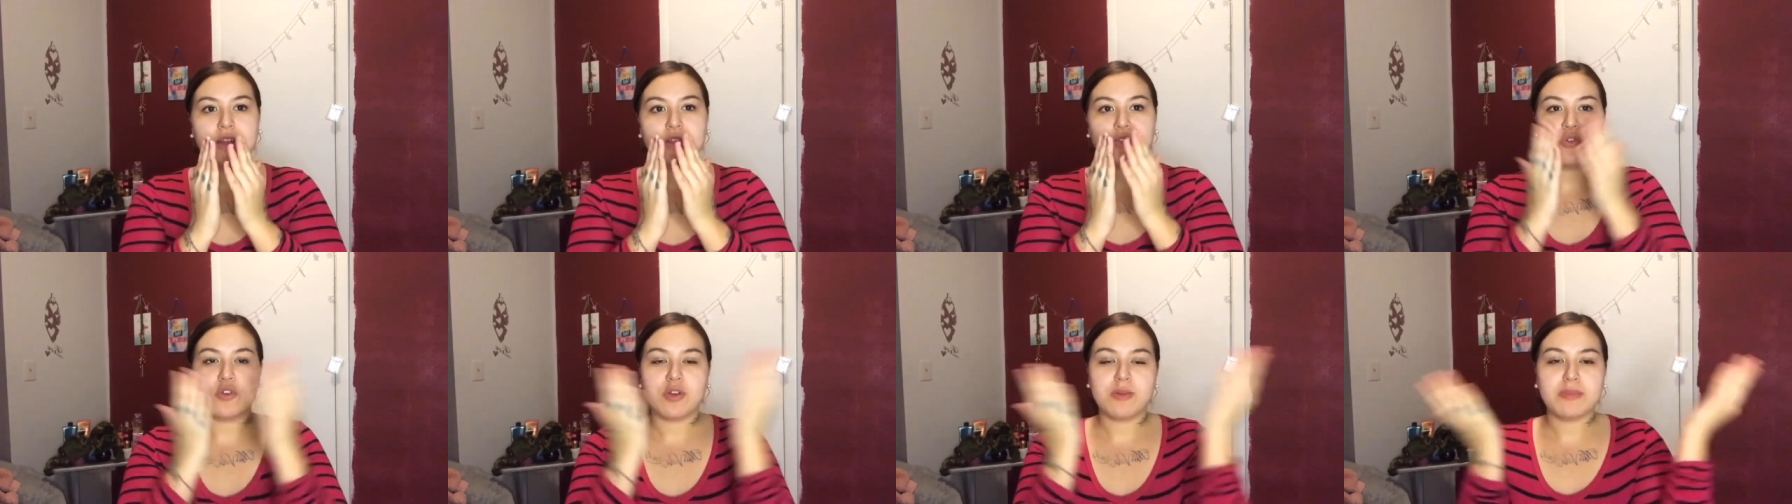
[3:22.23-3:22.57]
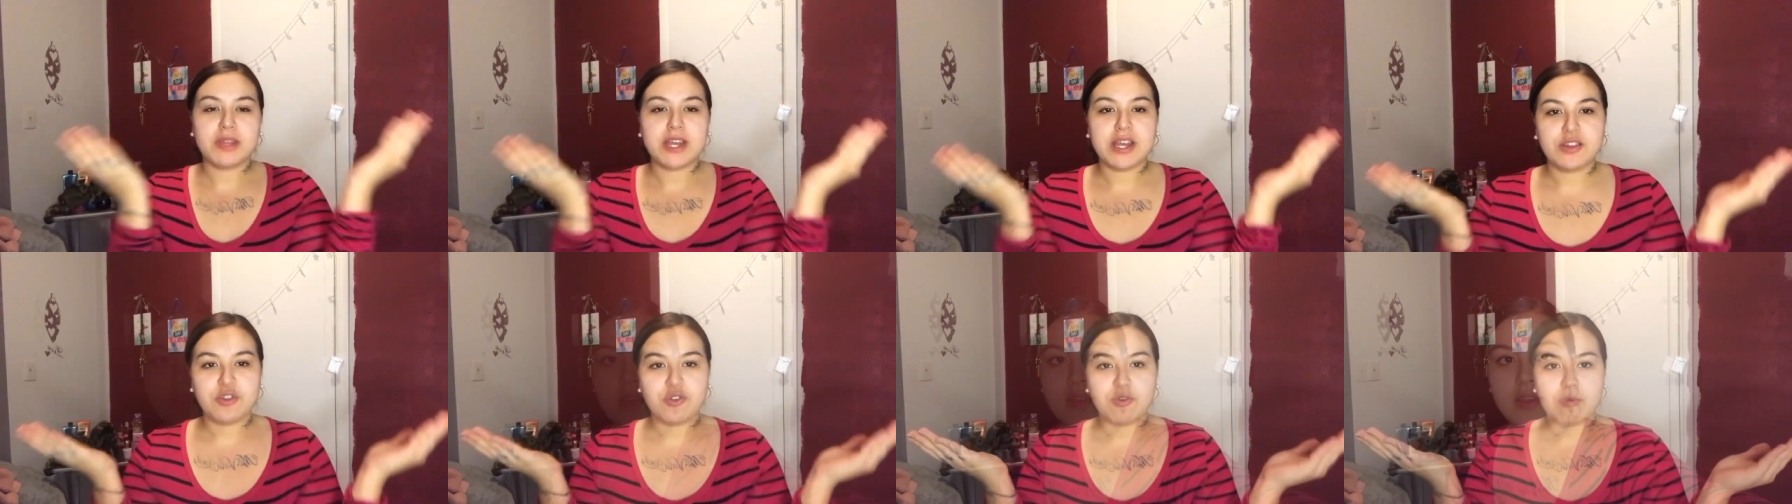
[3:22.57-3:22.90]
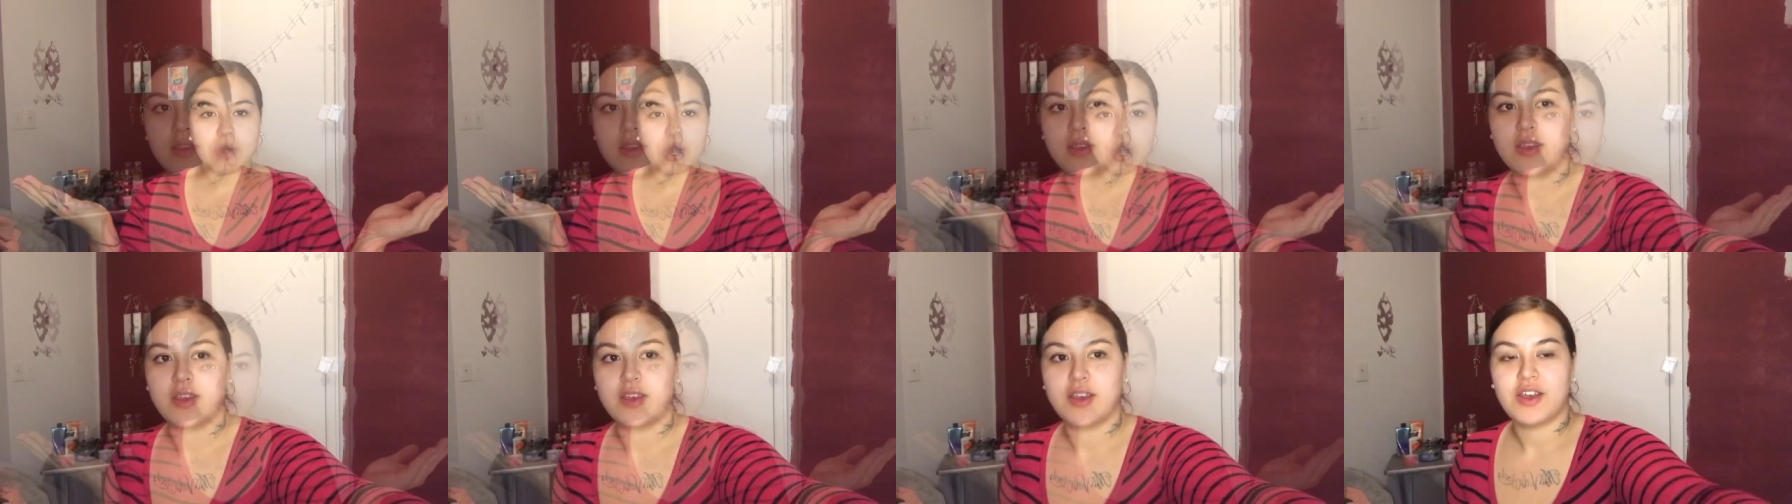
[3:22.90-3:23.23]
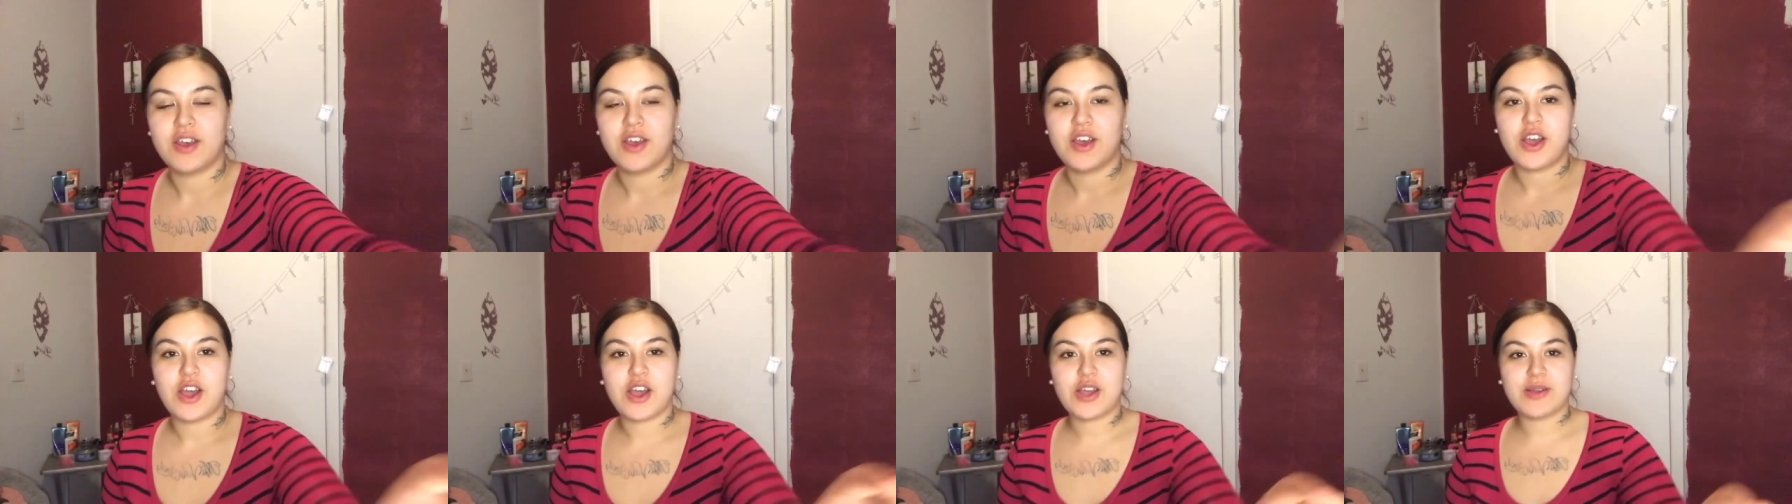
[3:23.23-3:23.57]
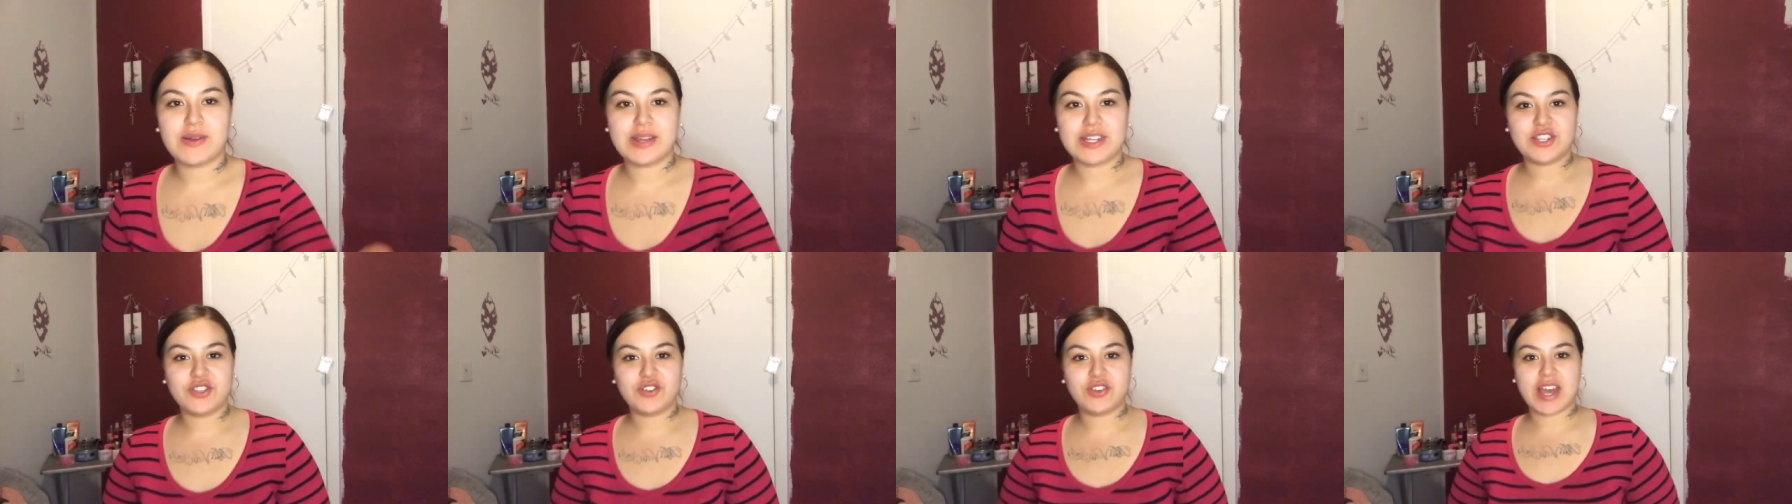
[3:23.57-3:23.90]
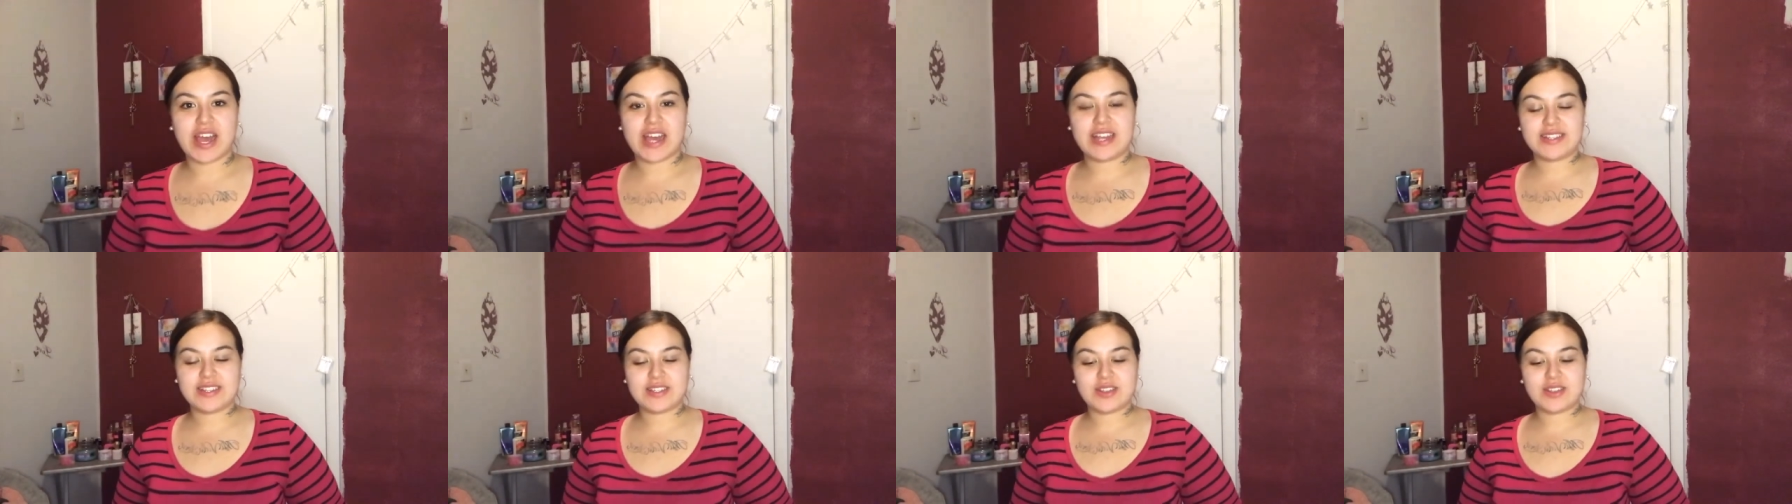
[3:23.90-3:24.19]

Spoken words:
Normally I do my whole... Alright, you guys,